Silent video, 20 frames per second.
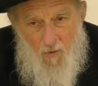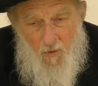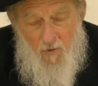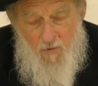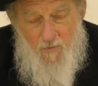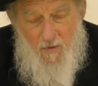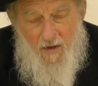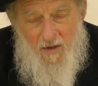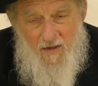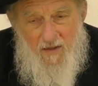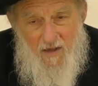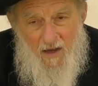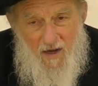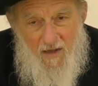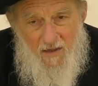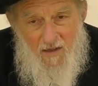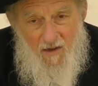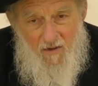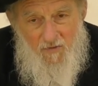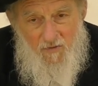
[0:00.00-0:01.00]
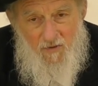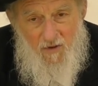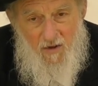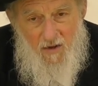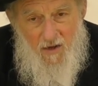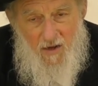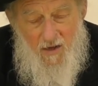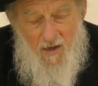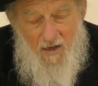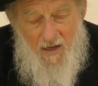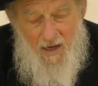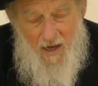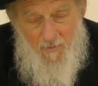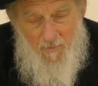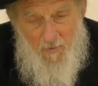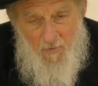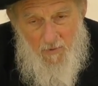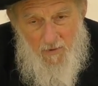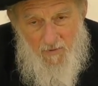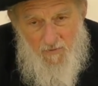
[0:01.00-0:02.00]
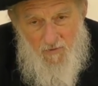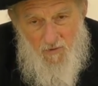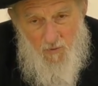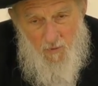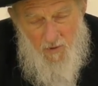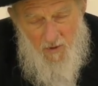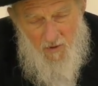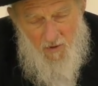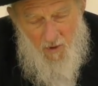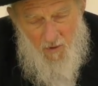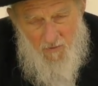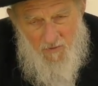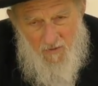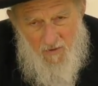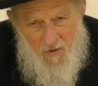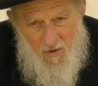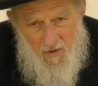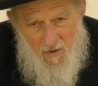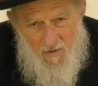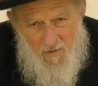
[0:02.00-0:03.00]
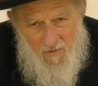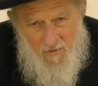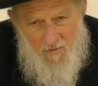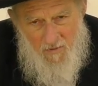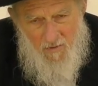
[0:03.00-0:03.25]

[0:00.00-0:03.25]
who's making the IDF capable of doing those things?